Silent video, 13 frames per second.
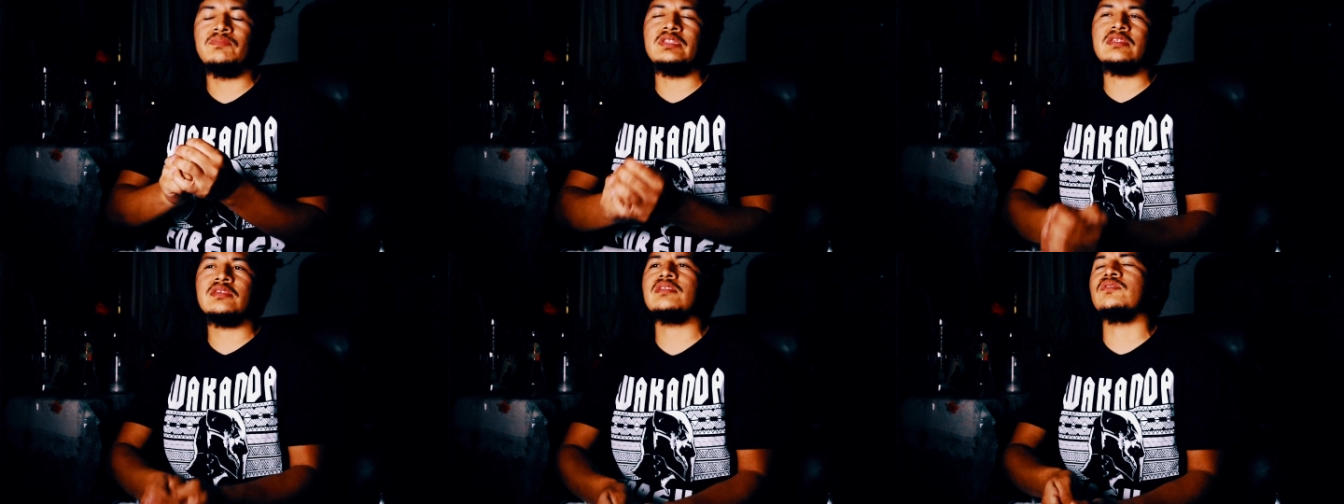But
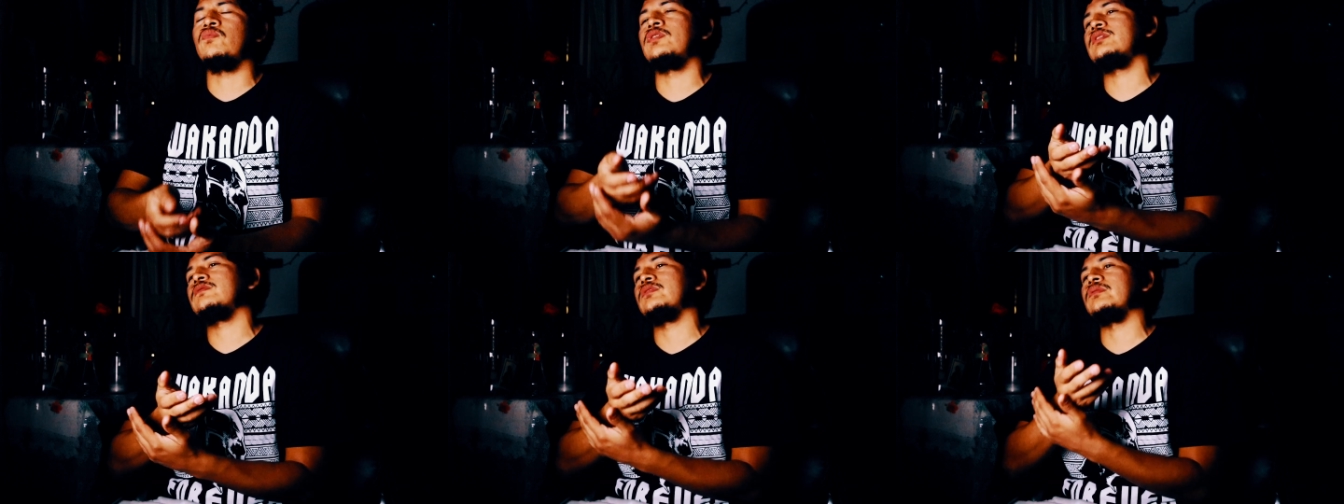this is
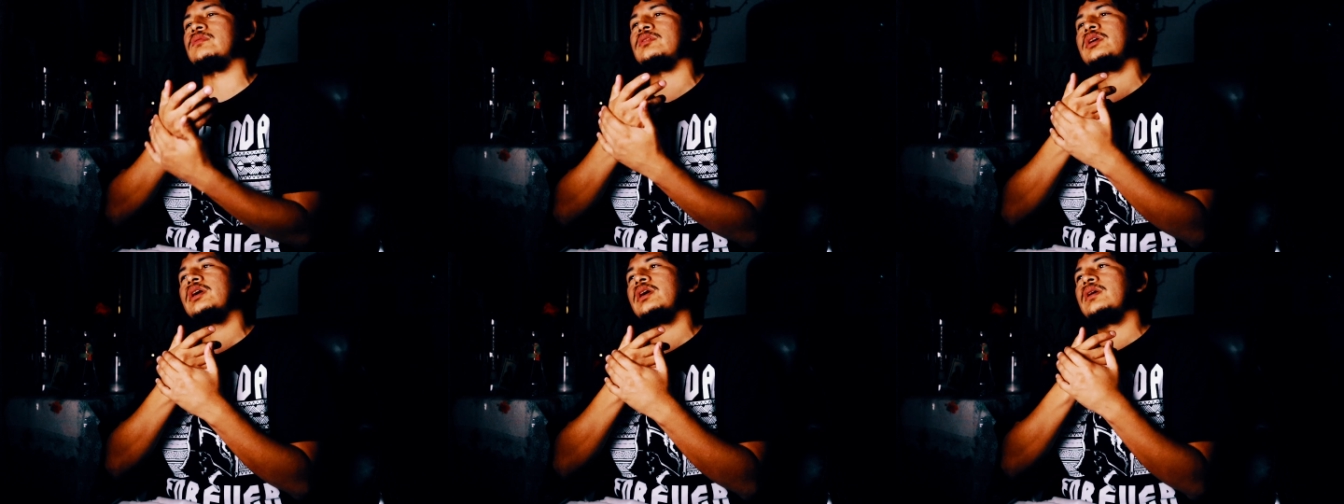one of the
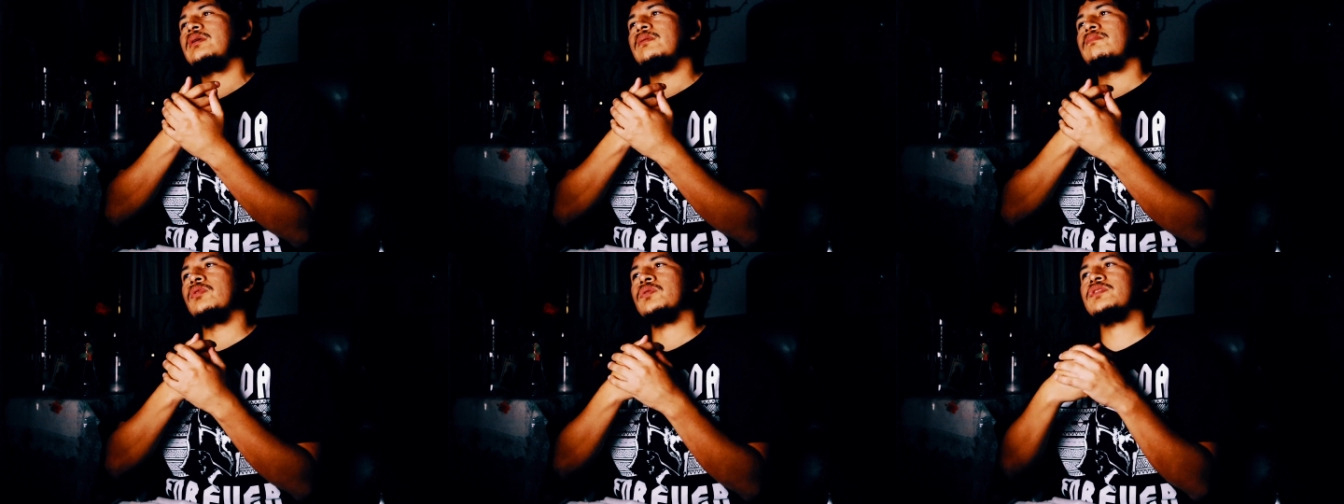
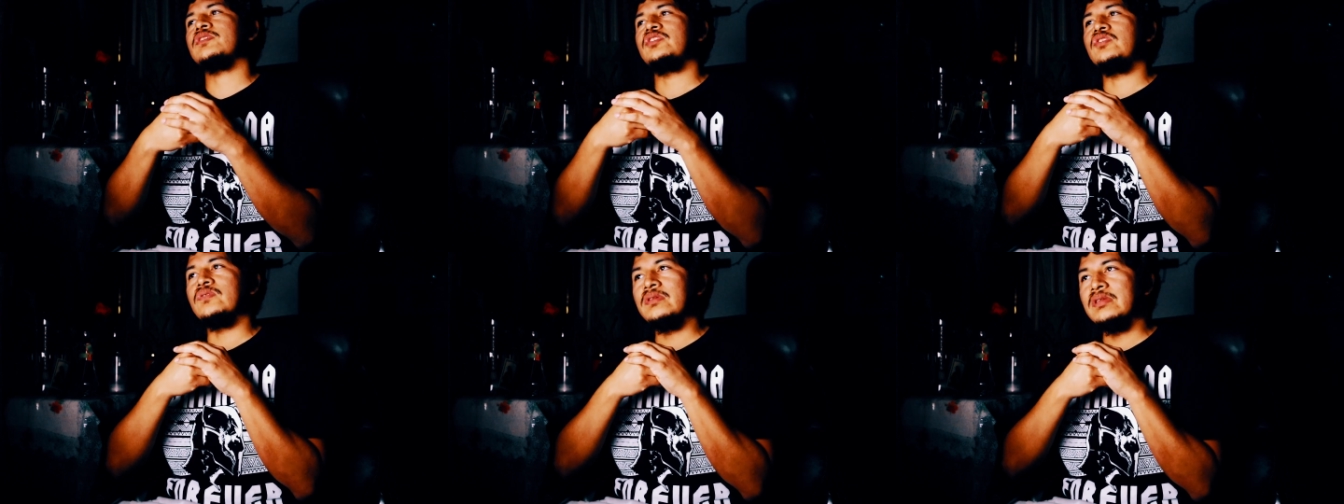
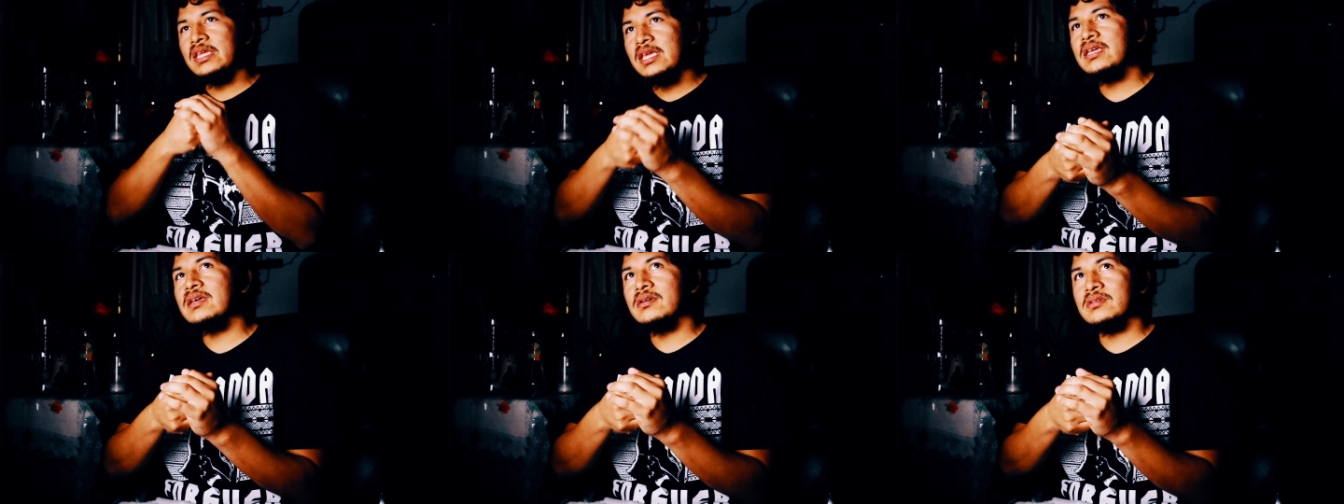most
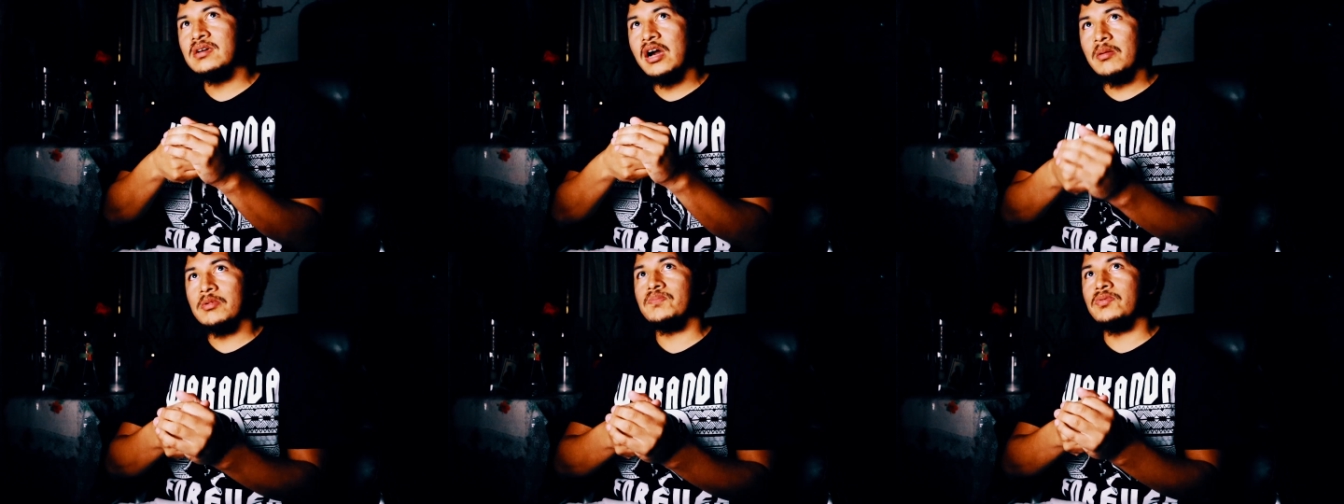unique
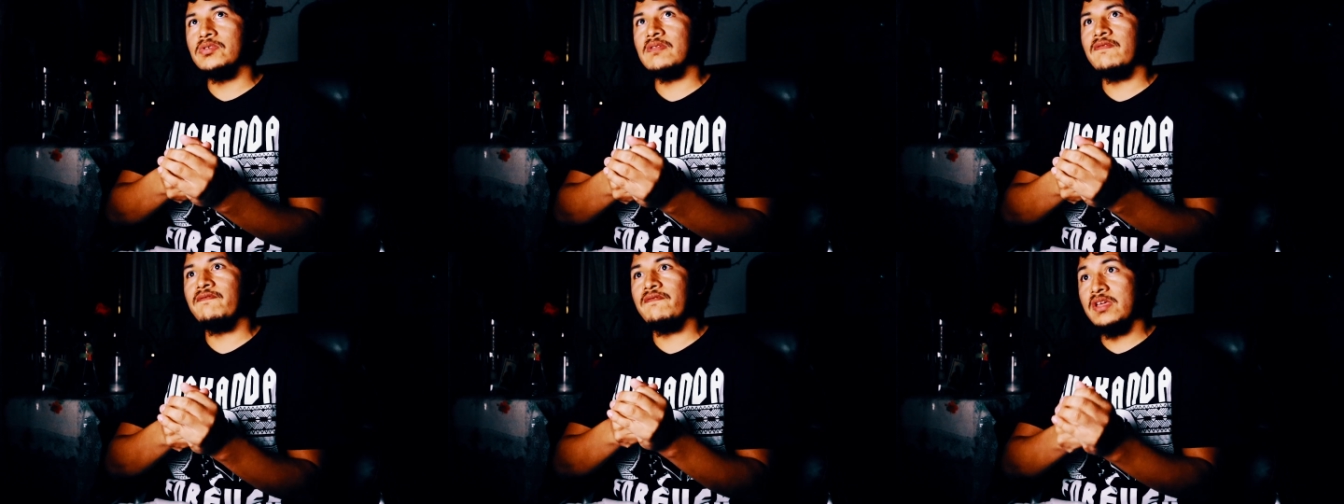comic
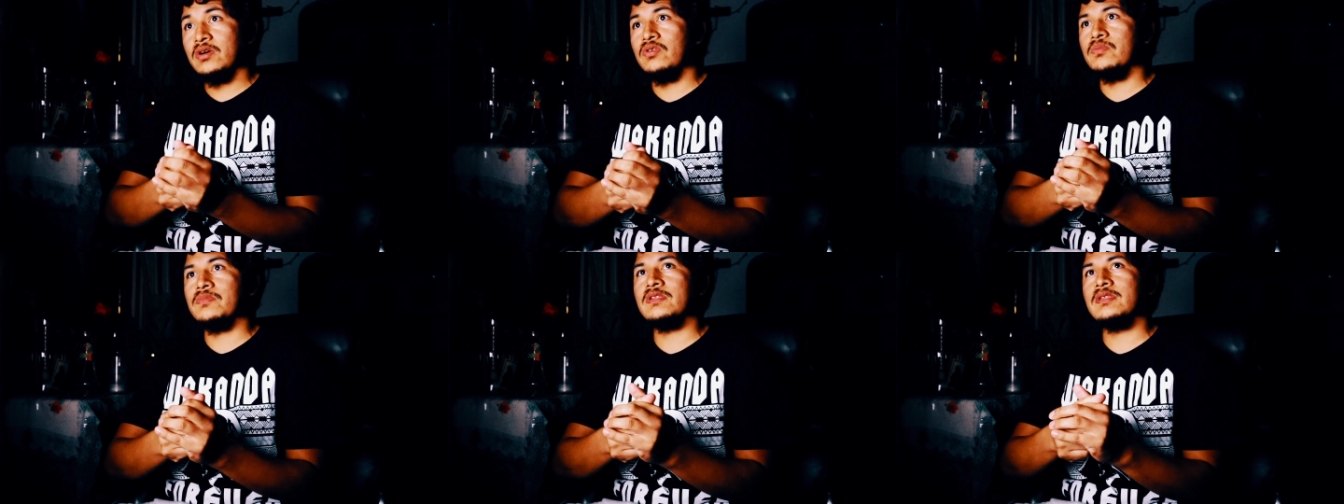book
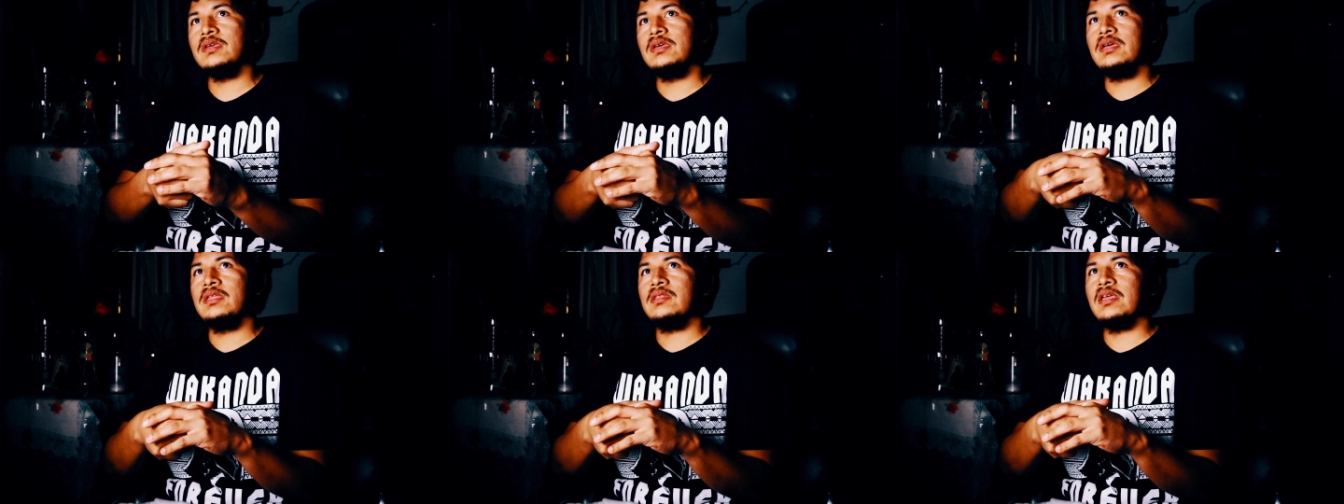films
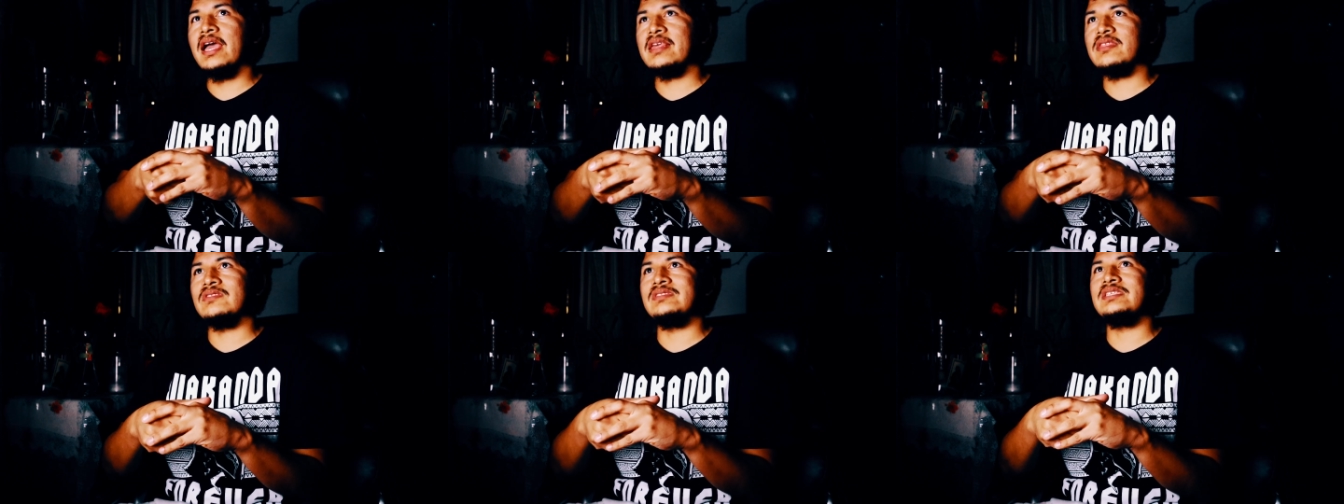that
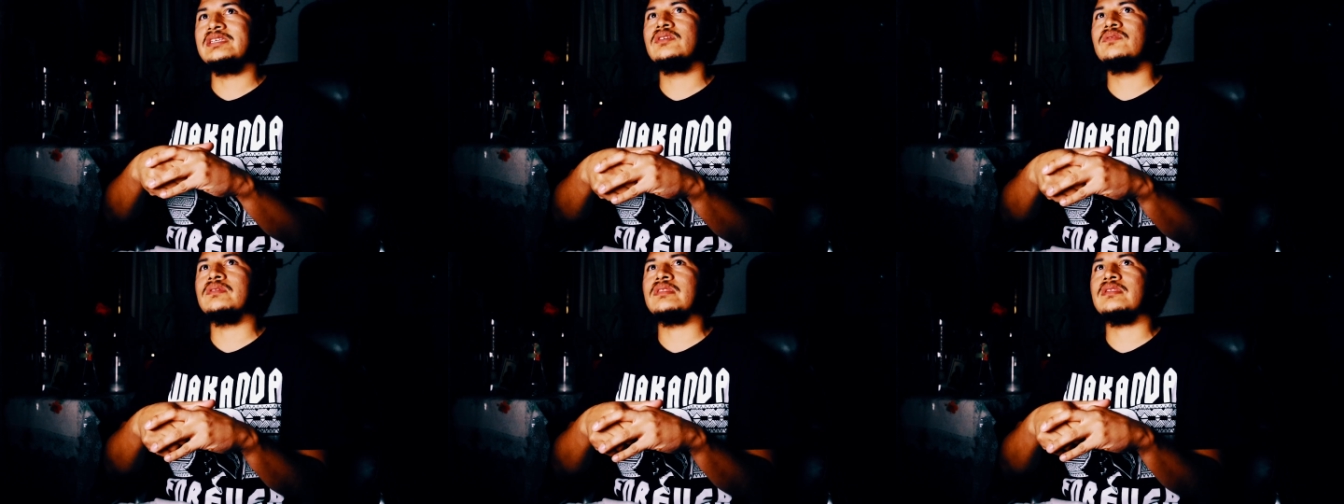has to deal with